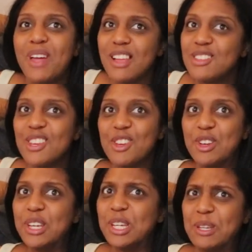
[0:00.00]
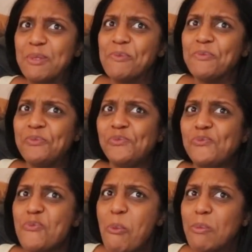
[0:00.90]
I did good.
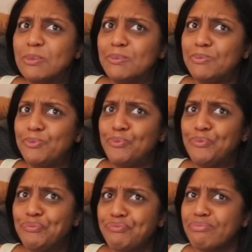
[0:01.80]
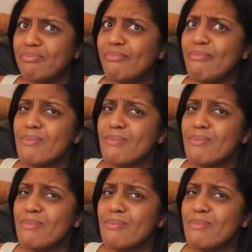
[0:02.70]
You did good?